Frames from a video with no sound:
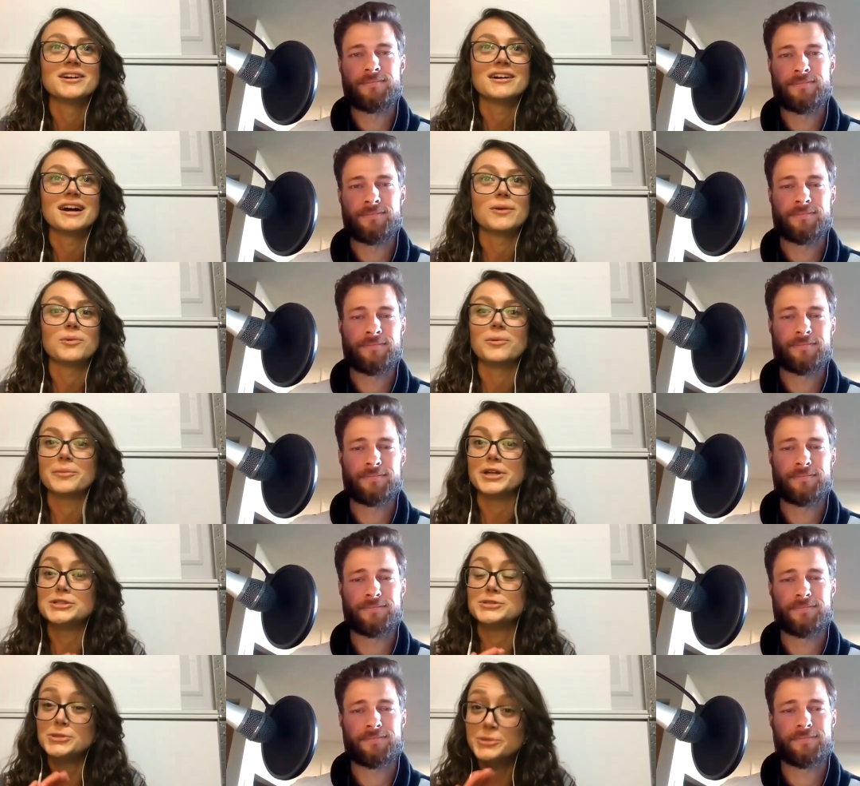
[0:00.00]
Speaker 1: I won't
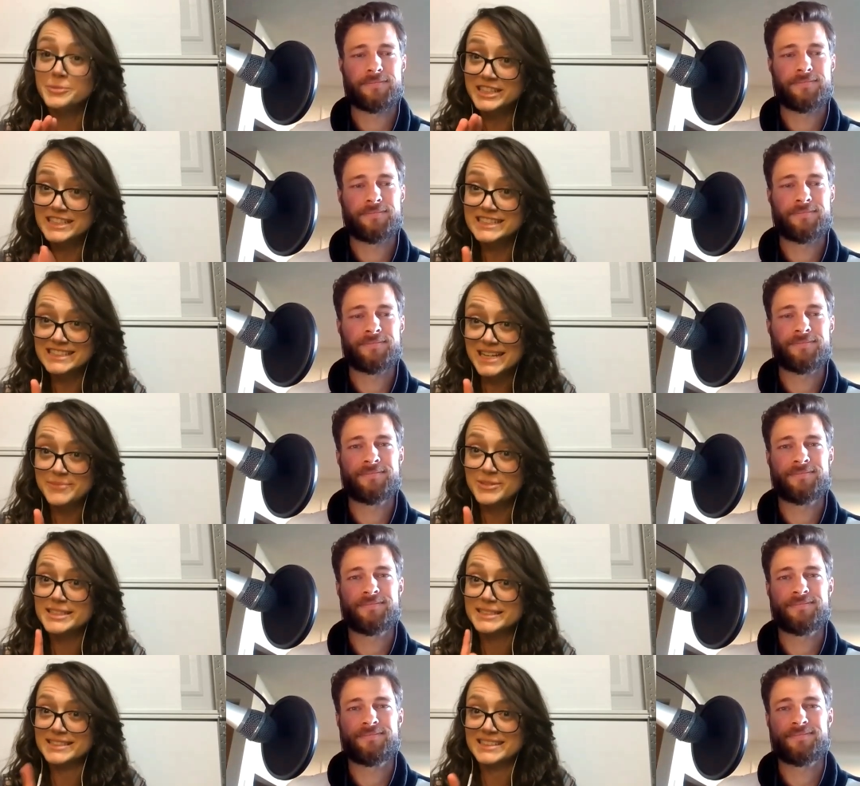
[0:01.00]
make too many
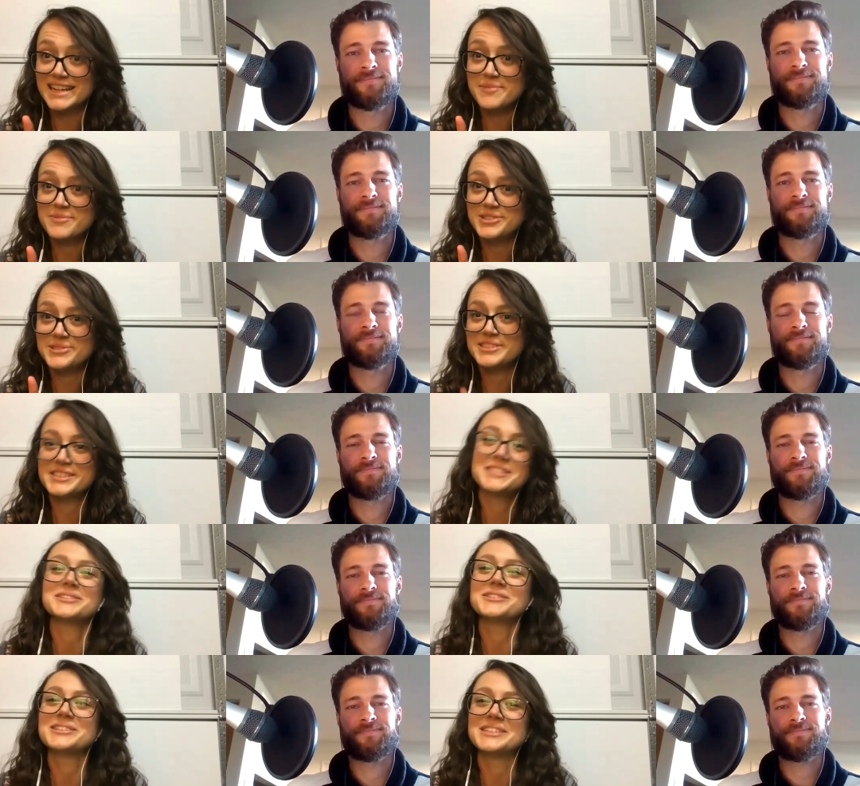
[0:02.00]
statements because I am too
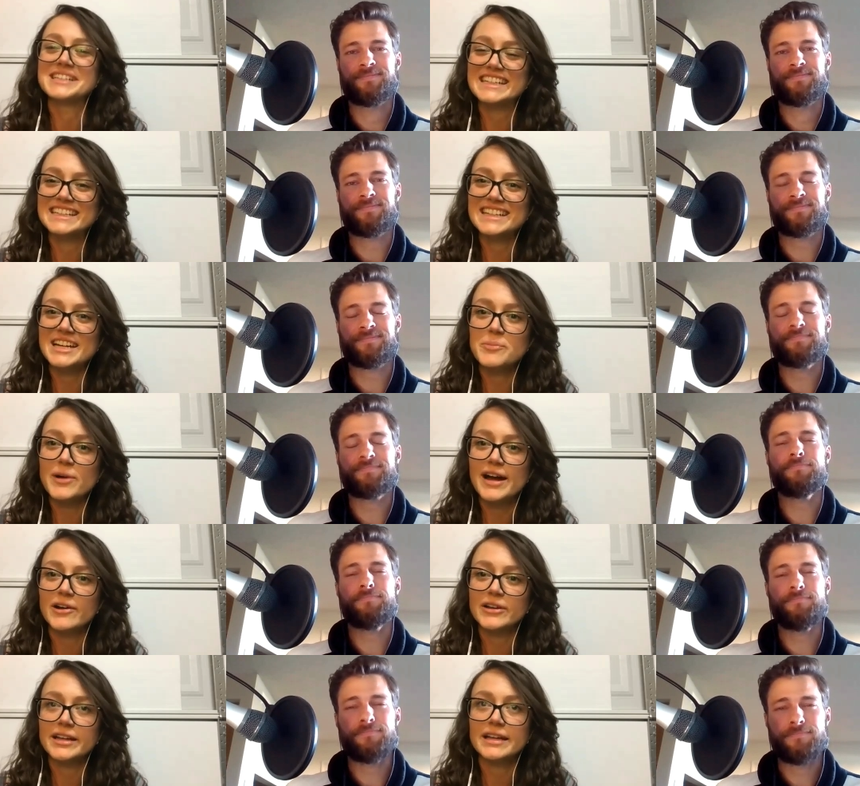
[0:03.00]
still learning
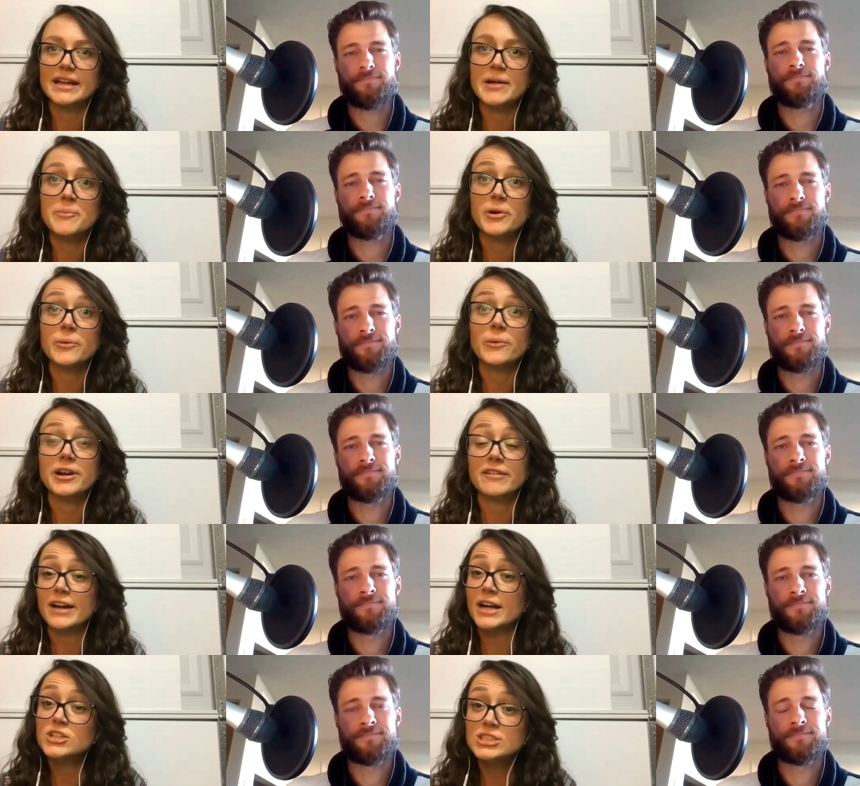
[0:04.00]
about it. Um, but what
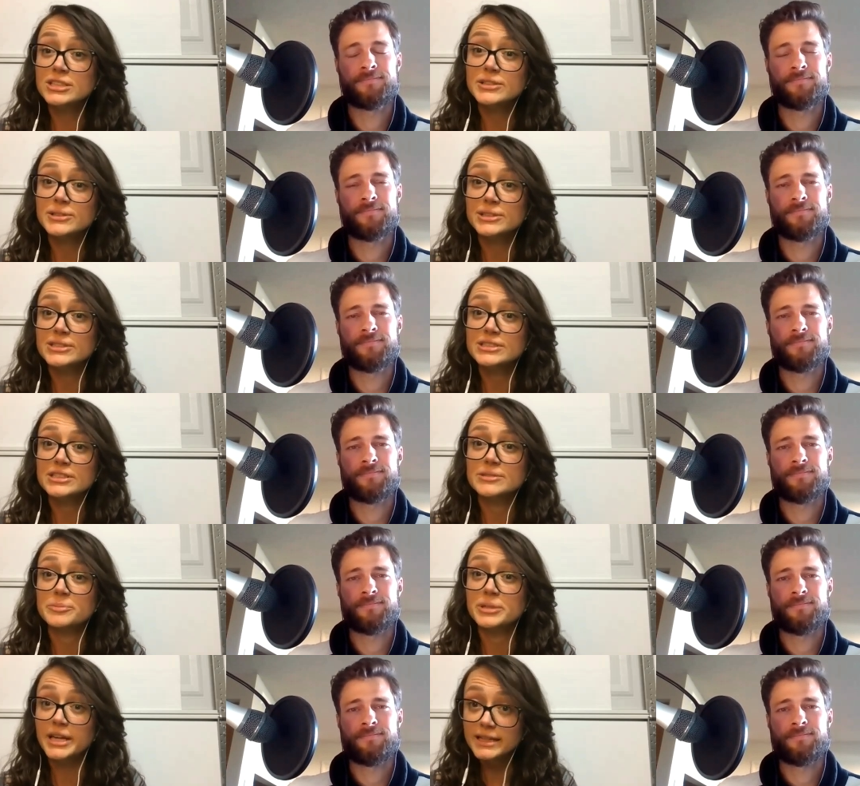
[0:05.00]
I've actually learned
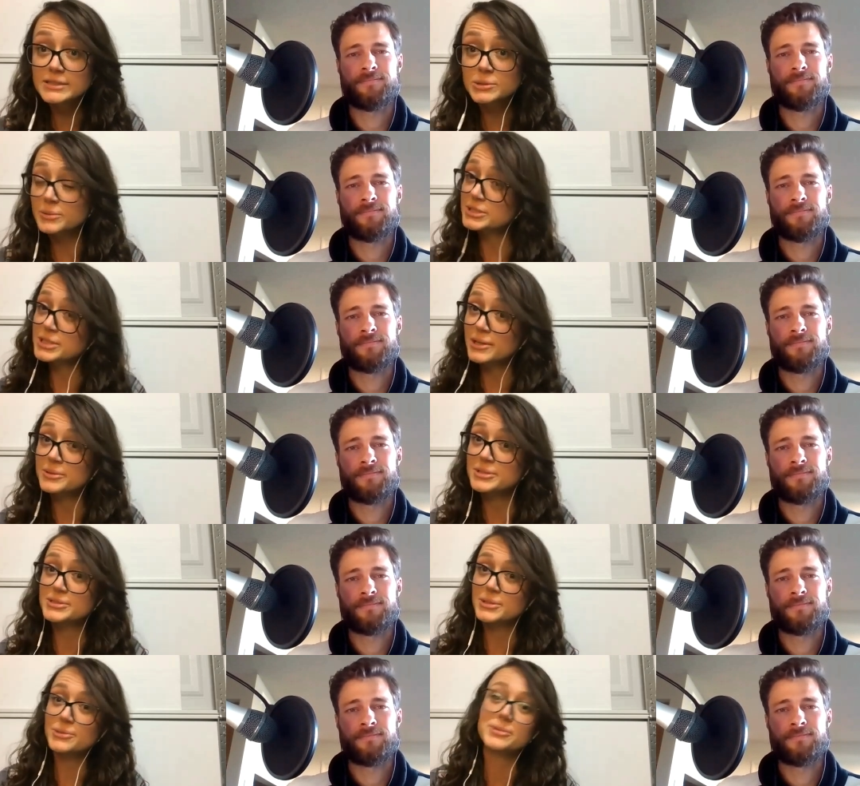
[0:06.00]
in P A school, which I
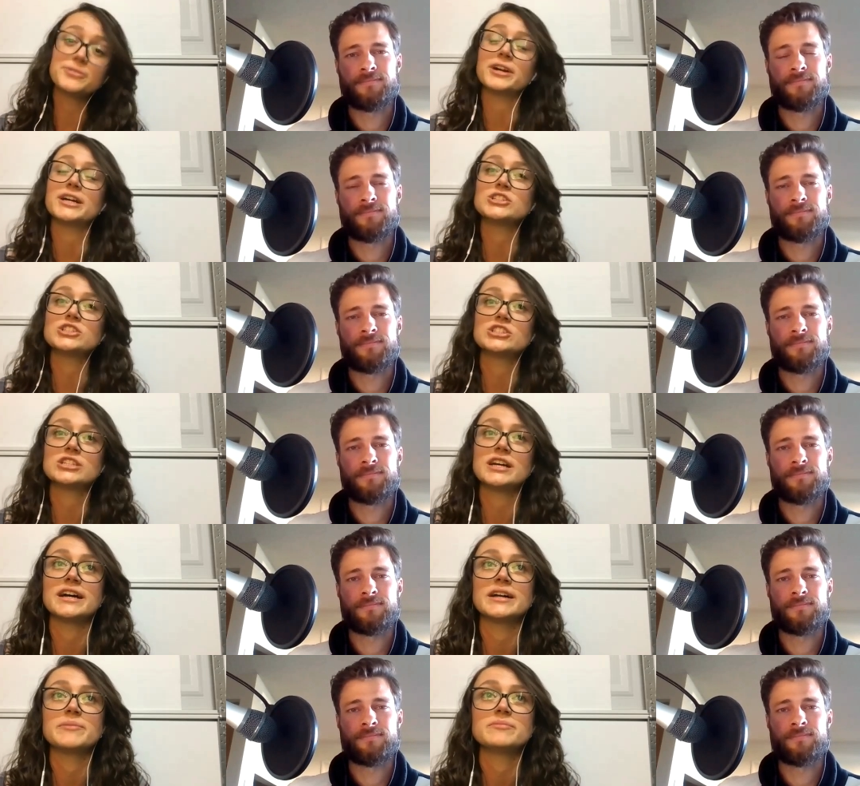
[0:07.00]
was so refreshed,
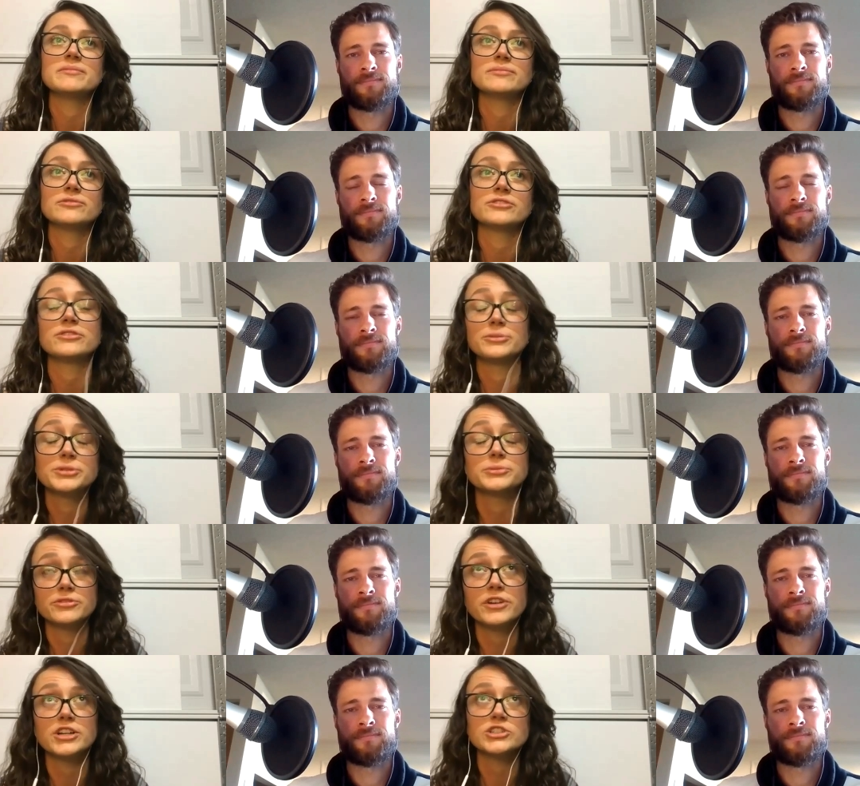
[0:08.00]
um, re- it was
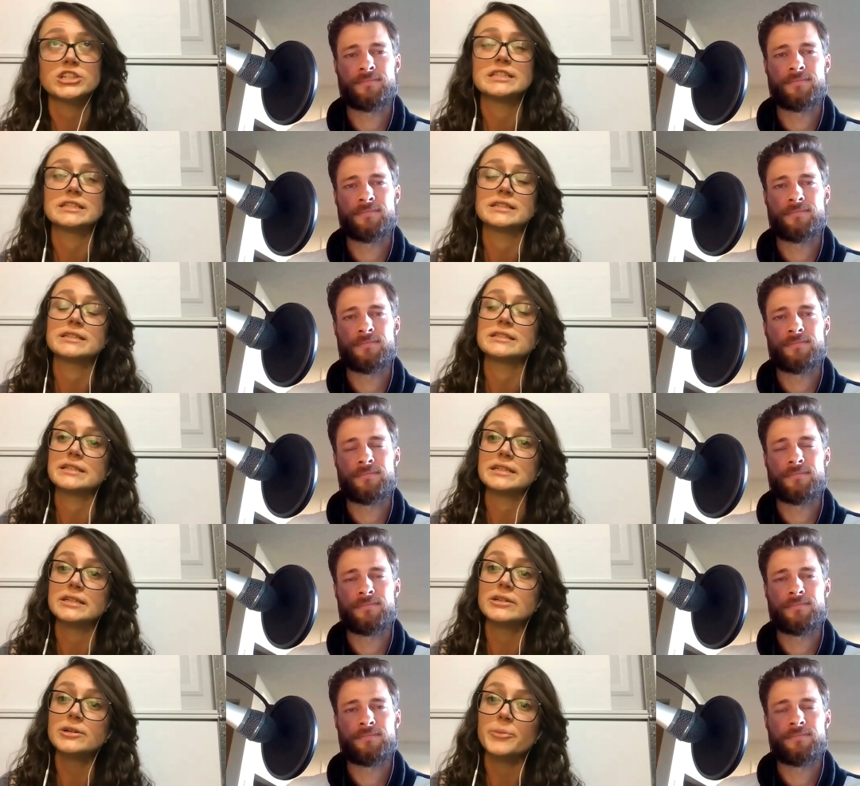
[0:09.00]
refreshing to, to
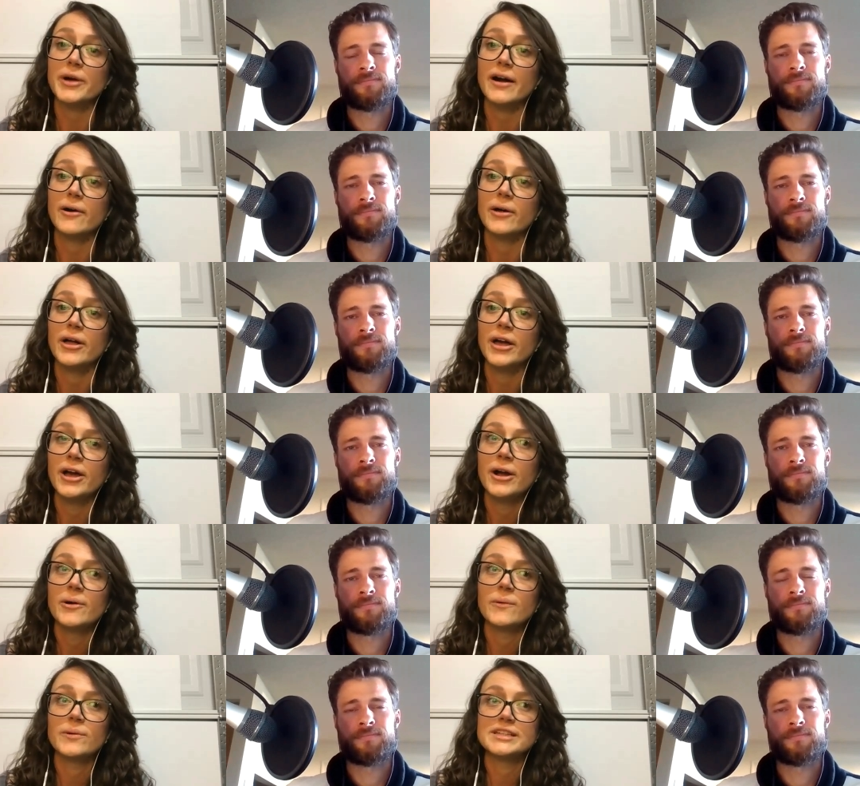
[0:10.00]
hear about,
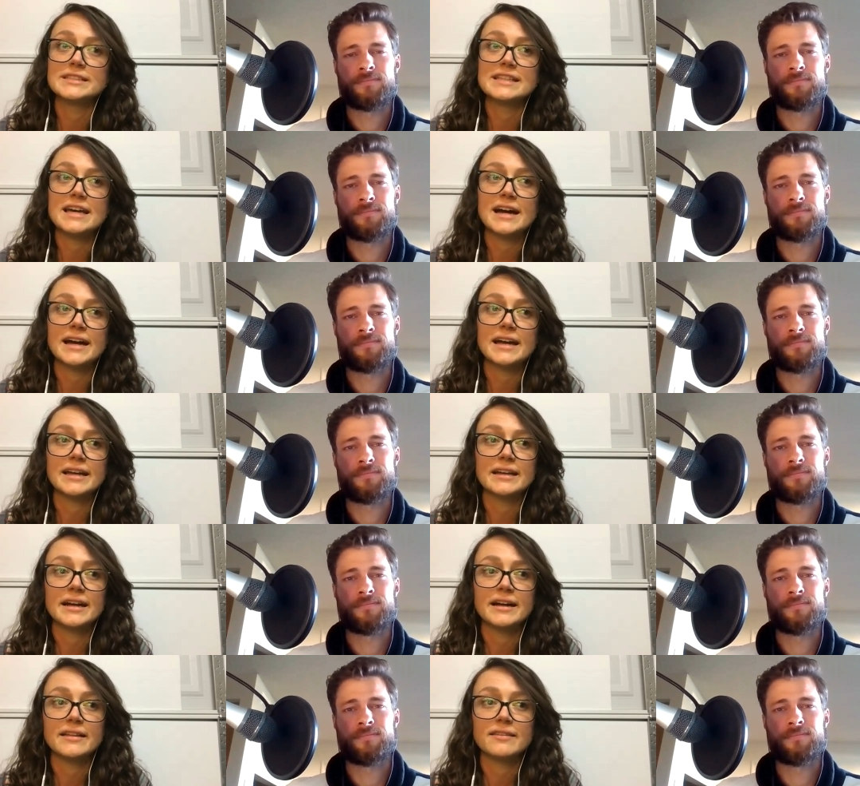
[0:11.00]
was that
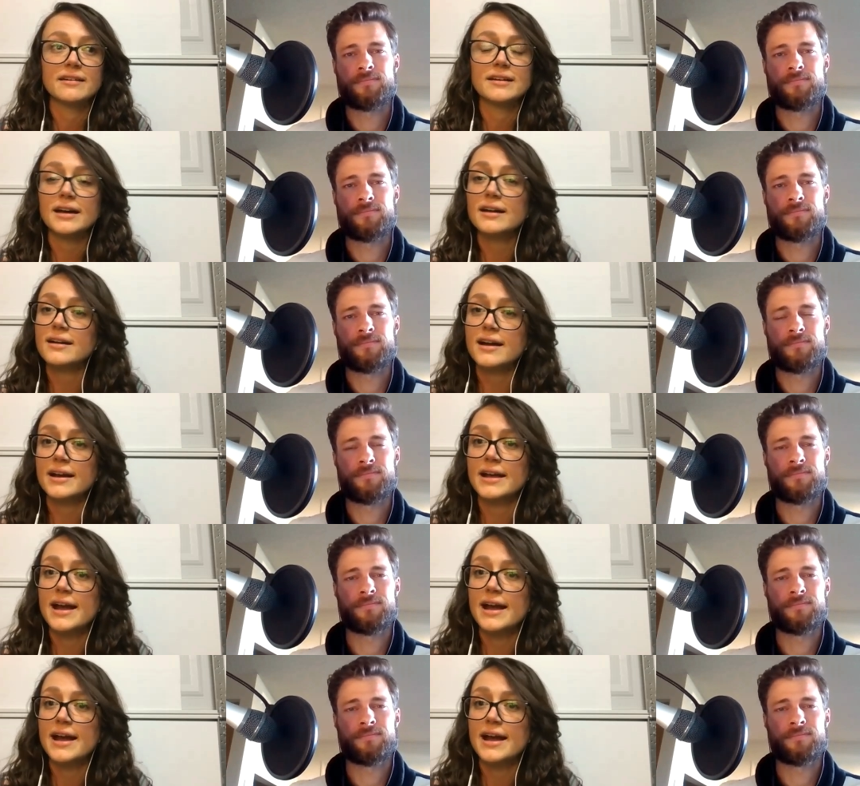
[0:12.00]
uh, the gut kind of